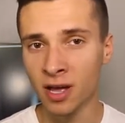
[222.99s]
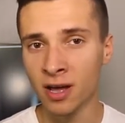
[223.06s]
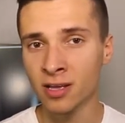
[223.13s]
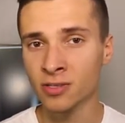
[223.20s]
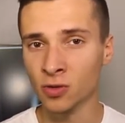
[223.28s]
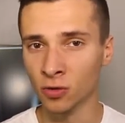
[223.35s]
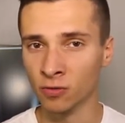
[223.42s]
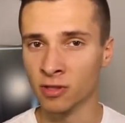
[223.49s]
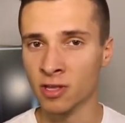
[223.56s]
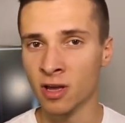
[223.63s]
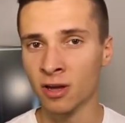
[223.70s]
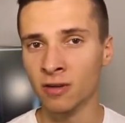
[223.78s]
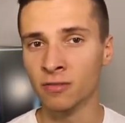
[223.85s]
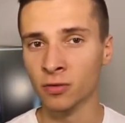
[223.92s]
has over
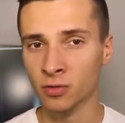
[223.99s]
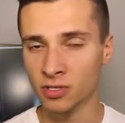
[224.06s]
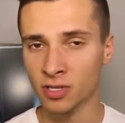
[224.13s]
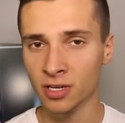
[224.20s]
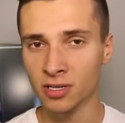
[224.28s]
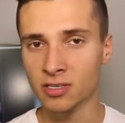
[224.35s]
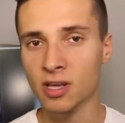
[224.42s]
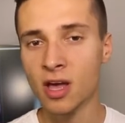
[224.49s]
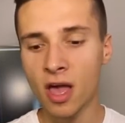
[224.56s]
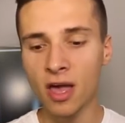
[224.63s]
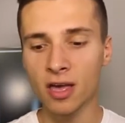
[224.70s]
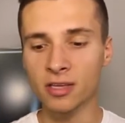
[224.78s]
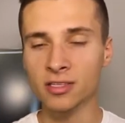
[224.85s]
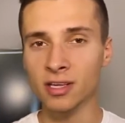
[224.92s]
the iPhone 6
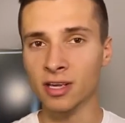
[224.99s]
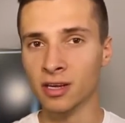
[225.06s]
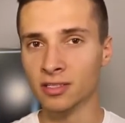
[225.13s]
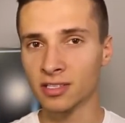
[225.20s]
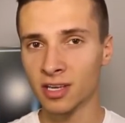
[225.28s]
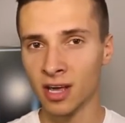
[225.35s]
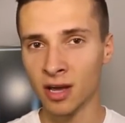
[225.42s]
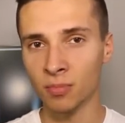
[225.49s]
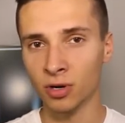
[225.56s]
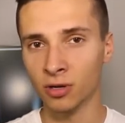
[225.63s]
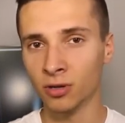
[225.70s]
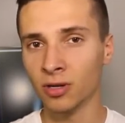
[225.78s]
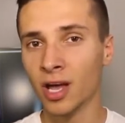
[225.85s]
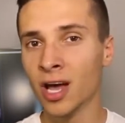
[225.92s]
is in its camera.